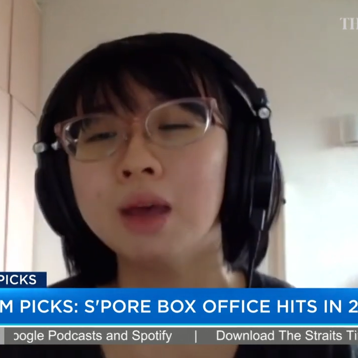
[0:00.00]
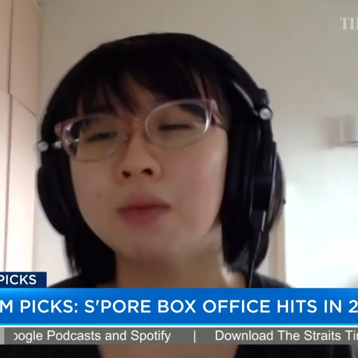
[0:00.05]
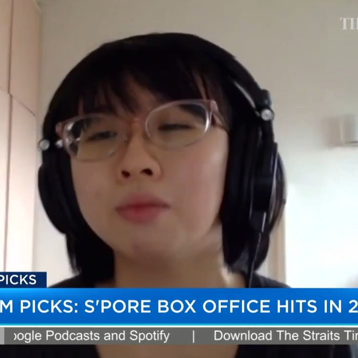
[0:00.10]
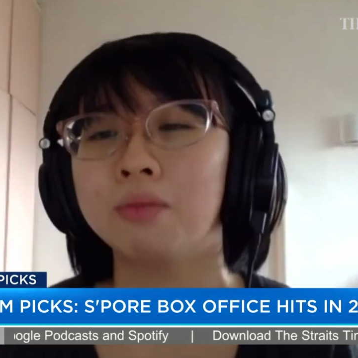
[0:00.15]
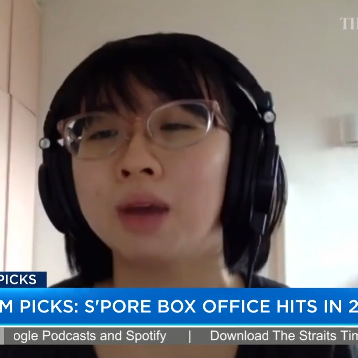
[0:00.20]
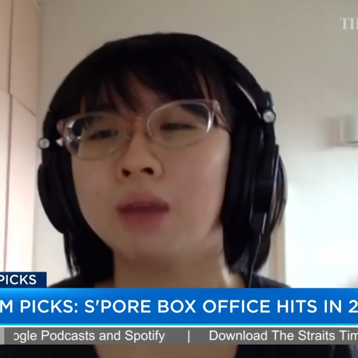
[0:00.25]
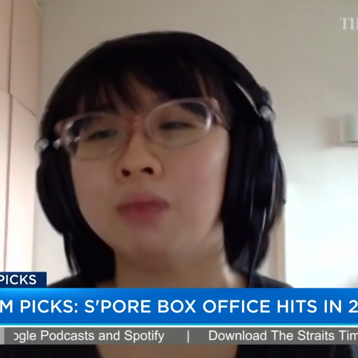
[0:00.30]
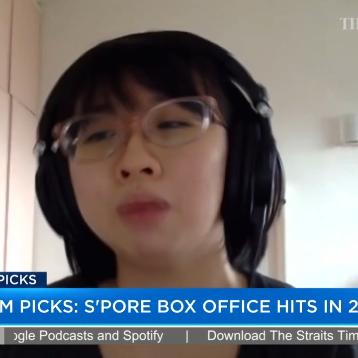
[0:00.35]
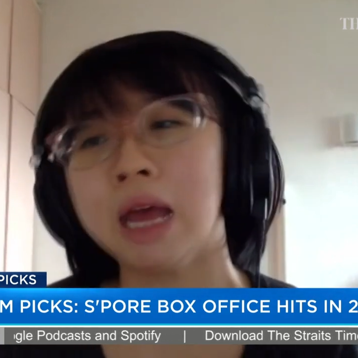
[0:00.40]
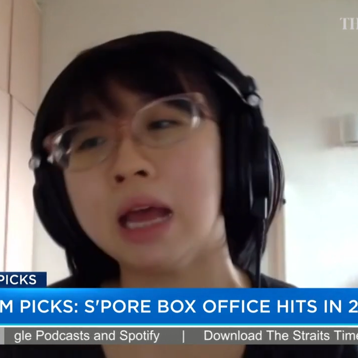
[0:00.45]

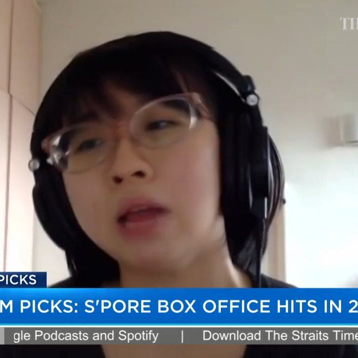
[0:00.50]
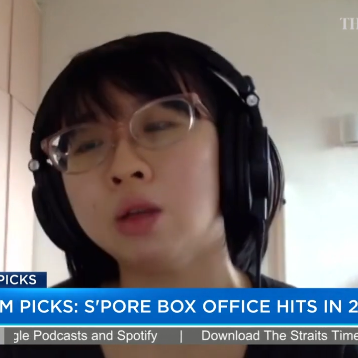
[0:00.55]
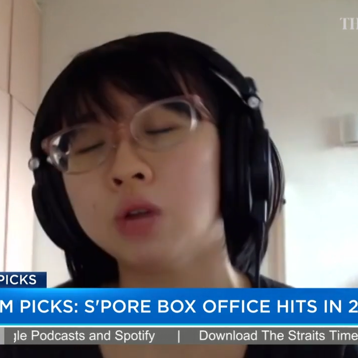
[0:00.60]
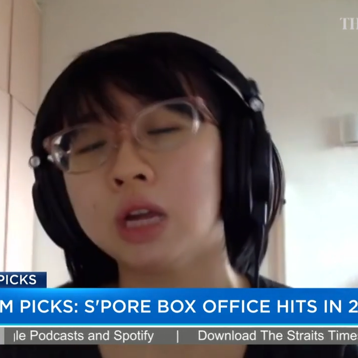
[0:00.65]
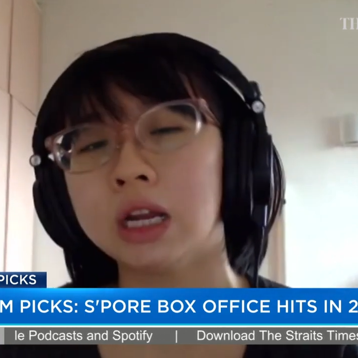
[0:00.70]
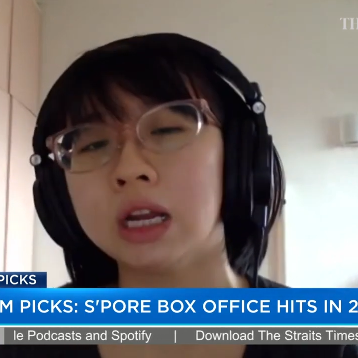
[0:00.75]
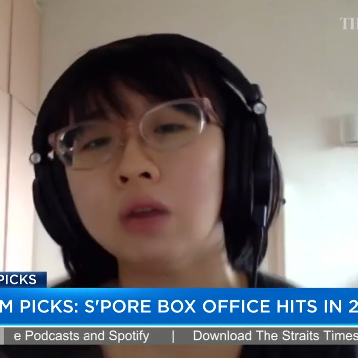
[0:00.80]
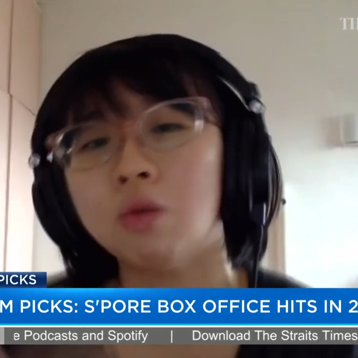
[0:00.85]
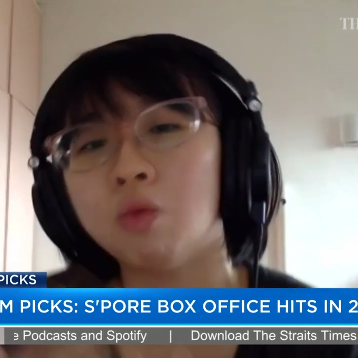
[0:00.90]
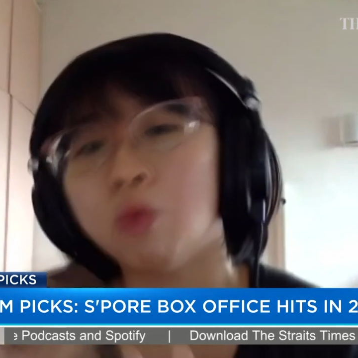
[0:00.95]
might be
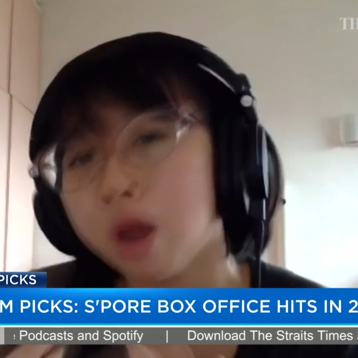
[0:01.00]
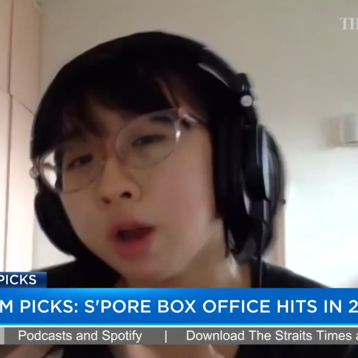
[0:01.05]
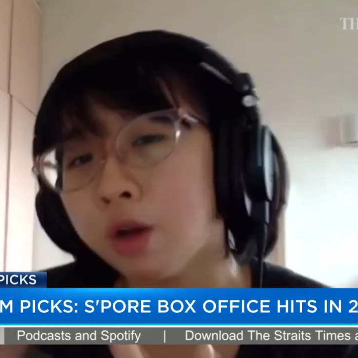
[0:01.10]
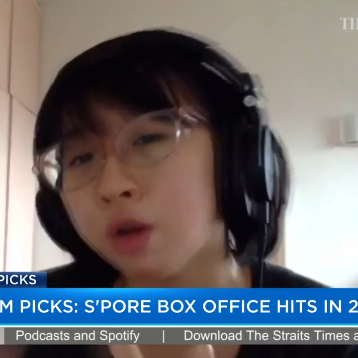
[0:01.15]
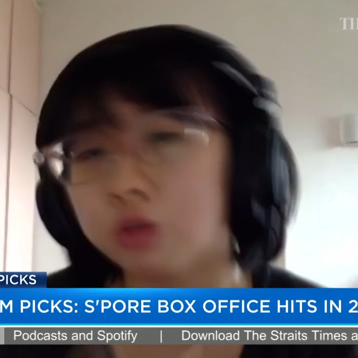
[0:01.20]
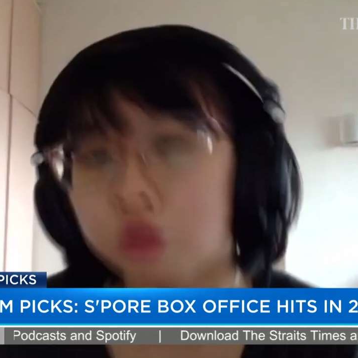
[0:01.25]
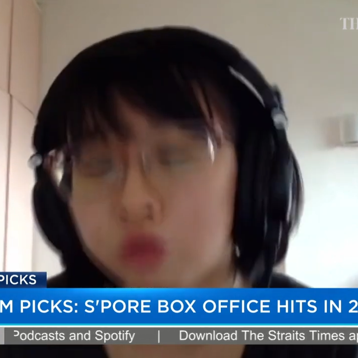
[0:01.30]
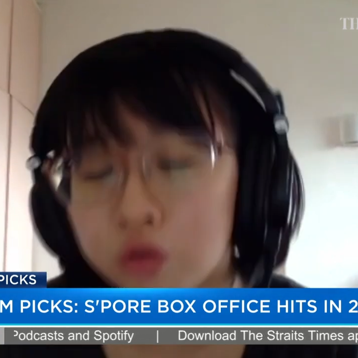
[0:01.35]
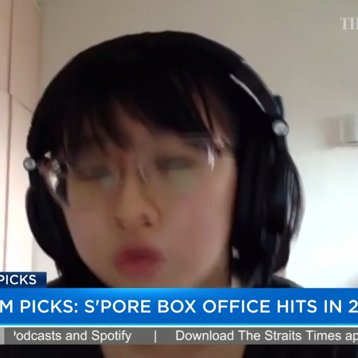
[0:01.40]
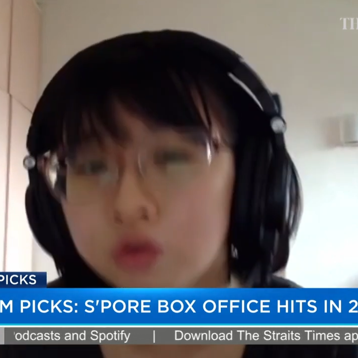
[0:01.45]
allocated one
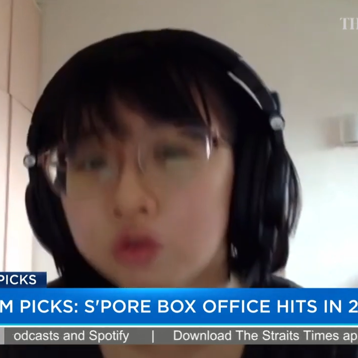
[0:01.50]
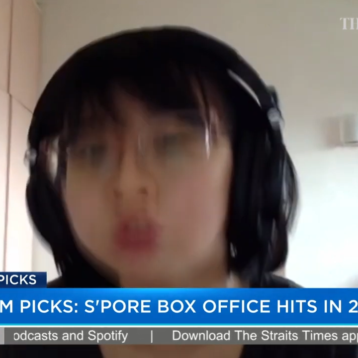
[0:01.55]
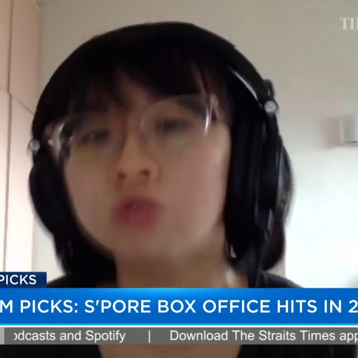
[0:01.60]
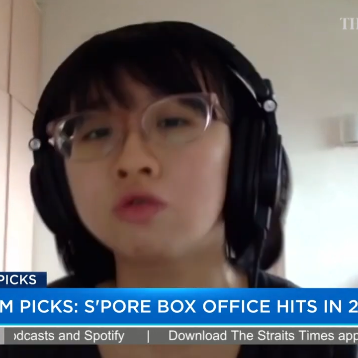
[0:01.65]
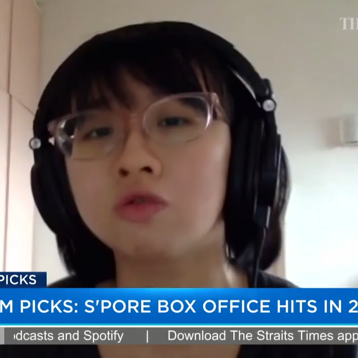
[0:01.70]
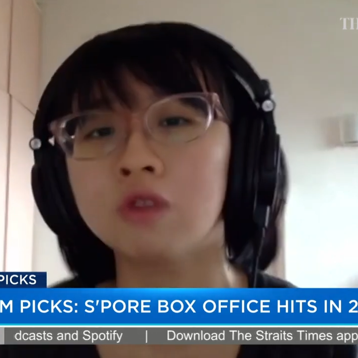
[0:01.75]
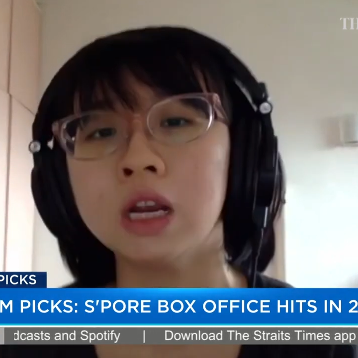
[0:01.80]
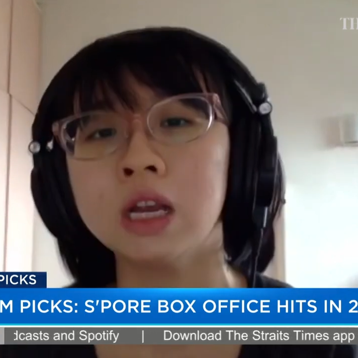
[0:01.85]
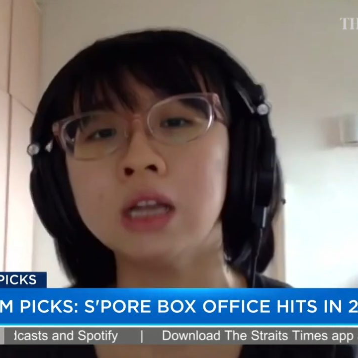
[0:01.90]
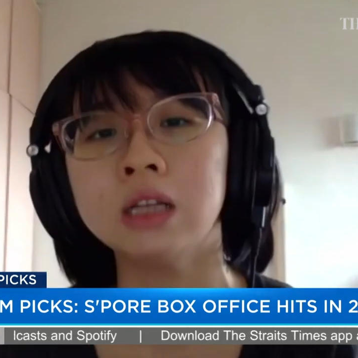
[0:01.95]
or two
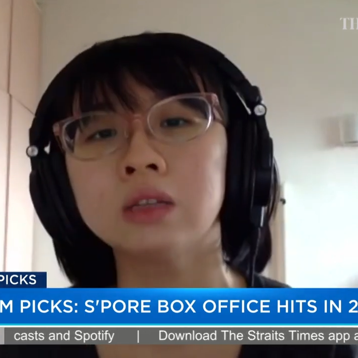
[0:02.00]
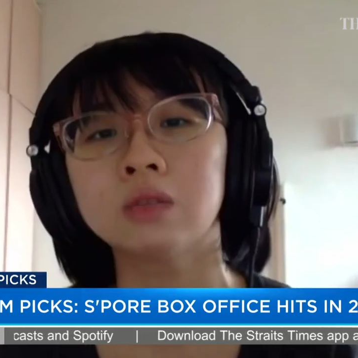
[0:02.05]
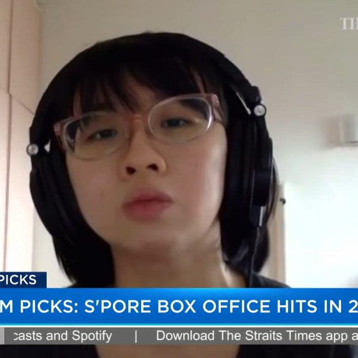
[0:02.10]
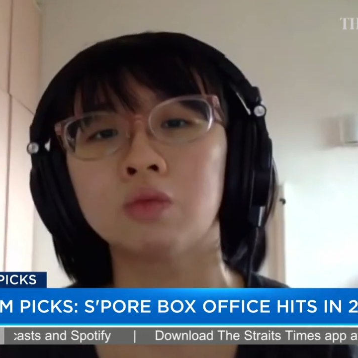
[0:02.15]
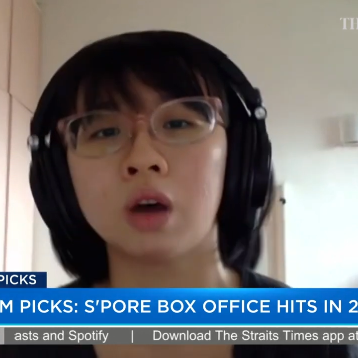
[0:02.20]
screens,